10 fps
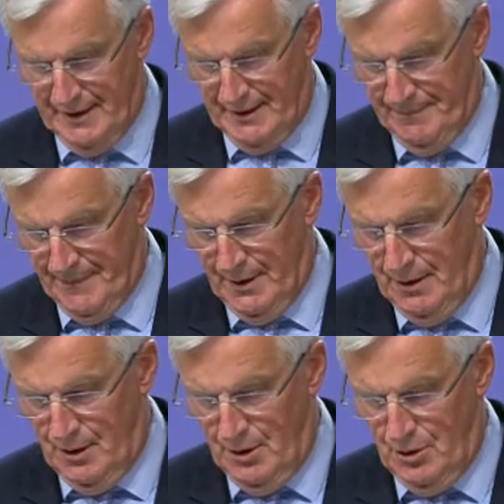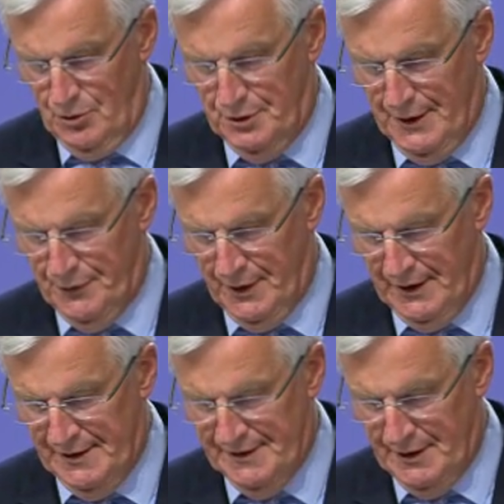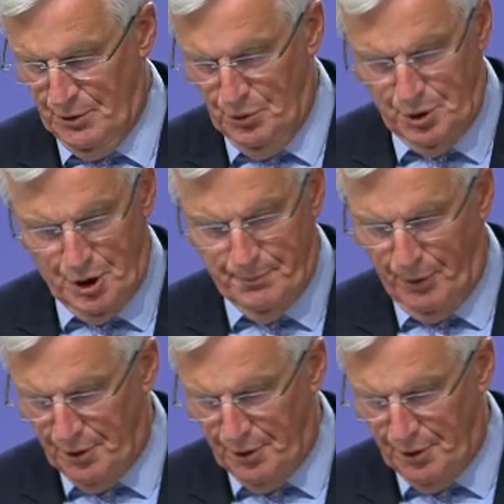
Economic uh, fair play,